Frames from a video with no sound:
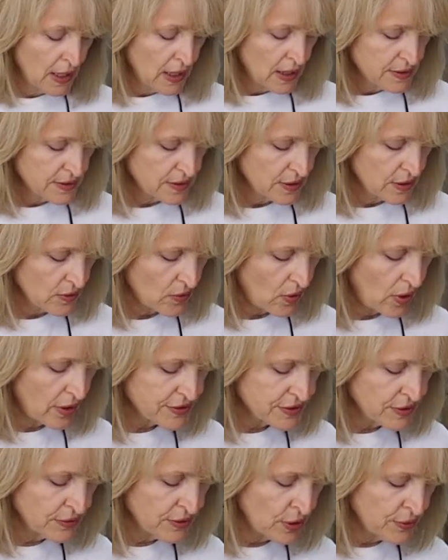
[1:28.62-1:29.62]
So
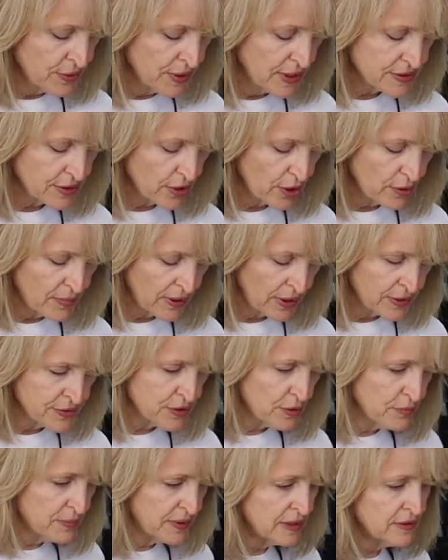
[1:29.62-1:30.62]
also known as
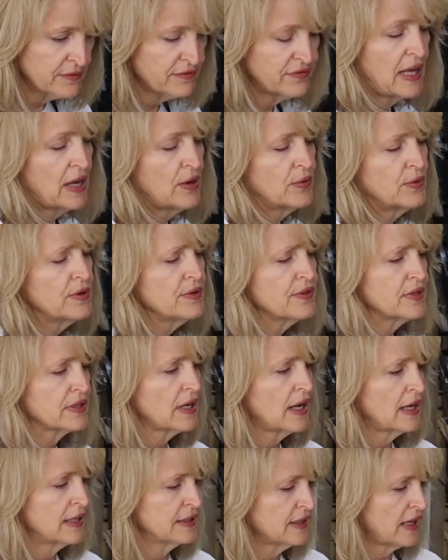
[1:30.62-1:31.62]
garbanzo bean flour. The
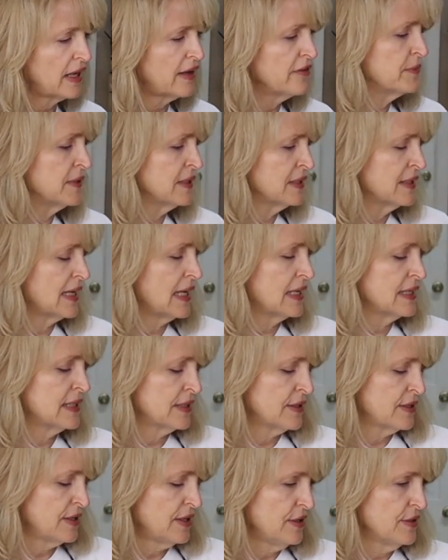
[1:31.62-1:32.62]
kind I've been
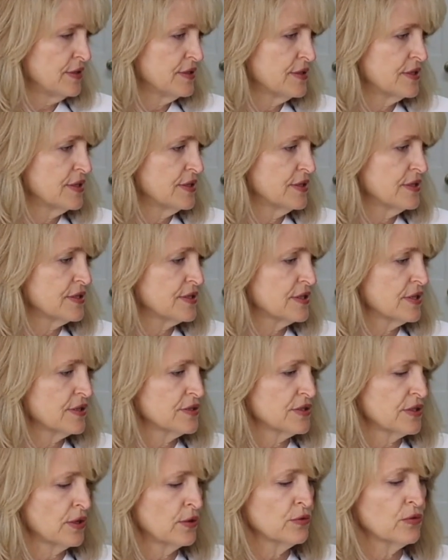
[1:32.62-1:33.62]
getting is this
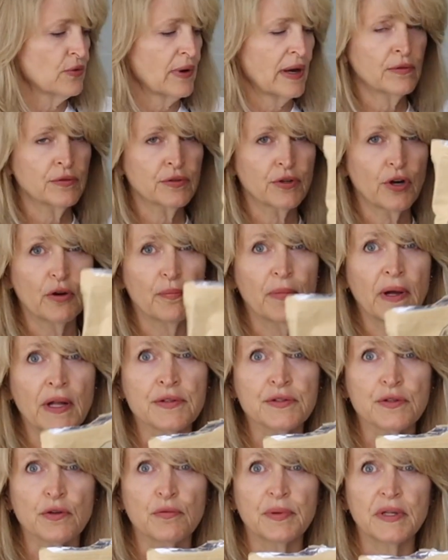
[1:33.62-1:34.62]
stone ground
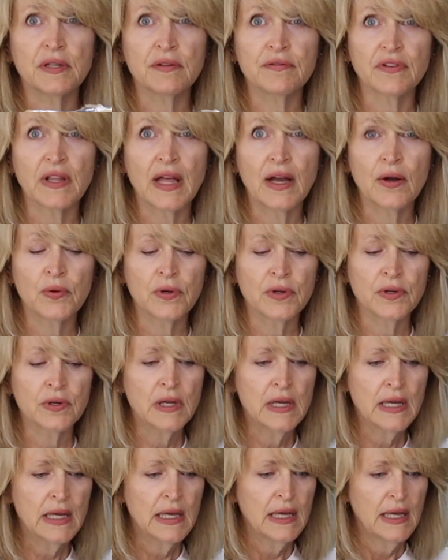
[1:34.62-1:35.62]
garbanzo bean flour.
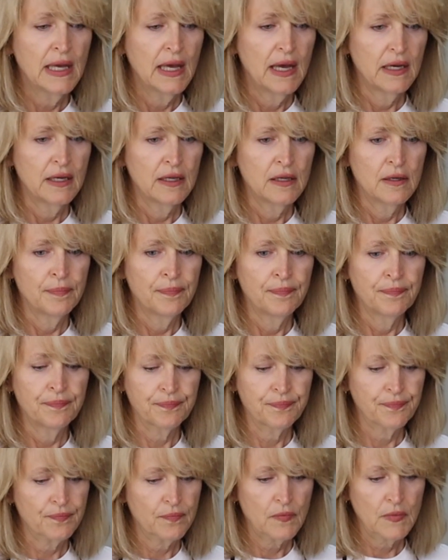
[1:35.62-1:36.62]
I
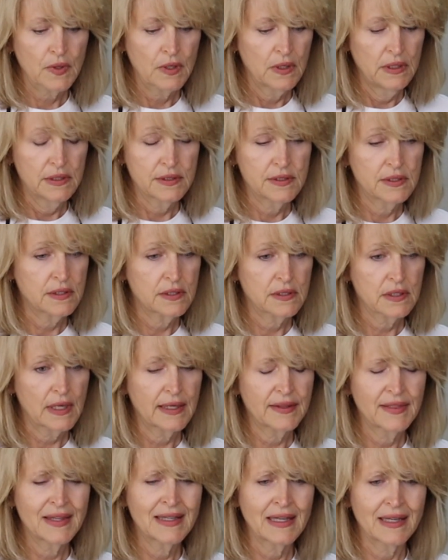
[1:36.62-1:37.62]

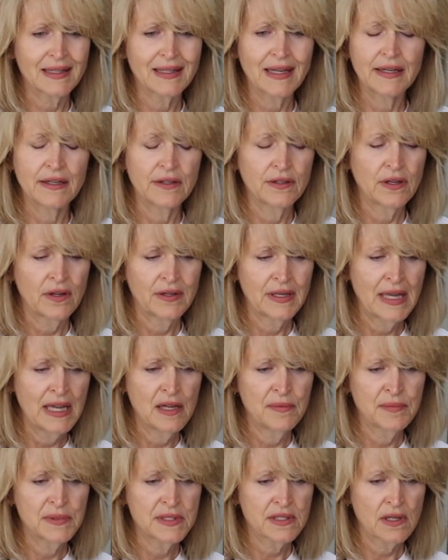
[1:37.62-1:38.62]
think I got it on
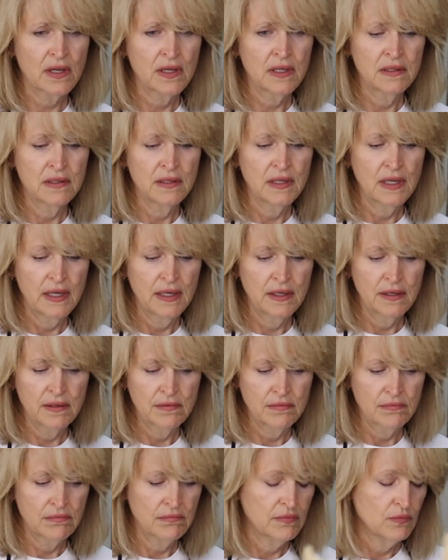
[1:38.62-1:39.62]
Amazon,
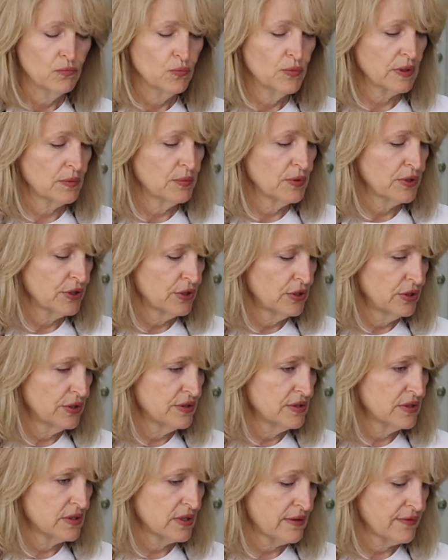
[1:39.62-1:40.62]
and really, really
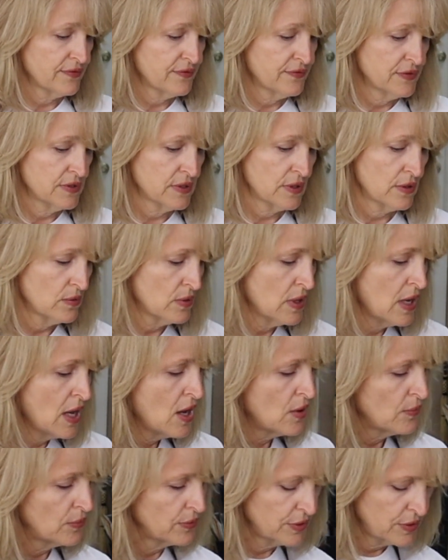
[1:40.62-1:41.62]
good stuff. So
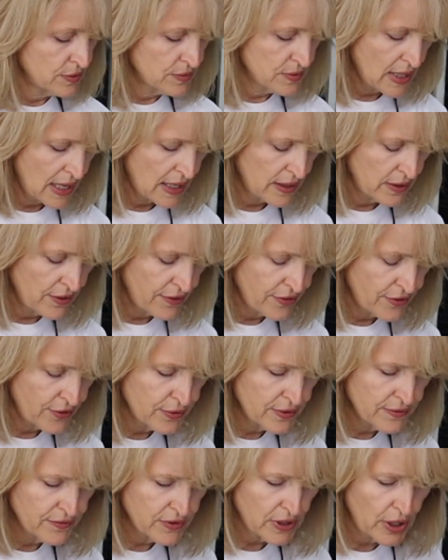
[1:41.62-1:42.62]
we'll use that,
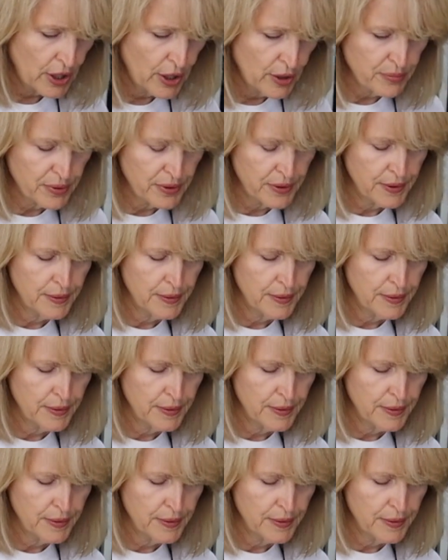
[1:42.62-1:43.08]
1/3 cup.